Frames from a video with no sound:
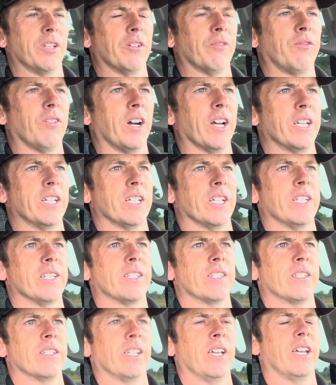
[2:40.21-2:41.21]
you find
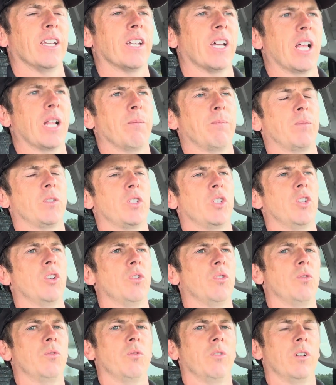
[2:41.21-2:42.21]
is it helps
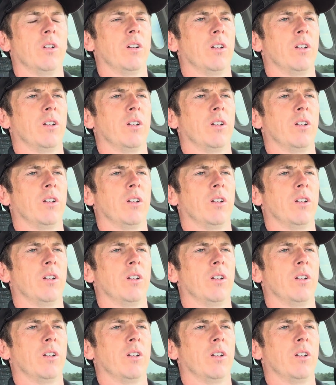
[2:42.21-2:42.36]
you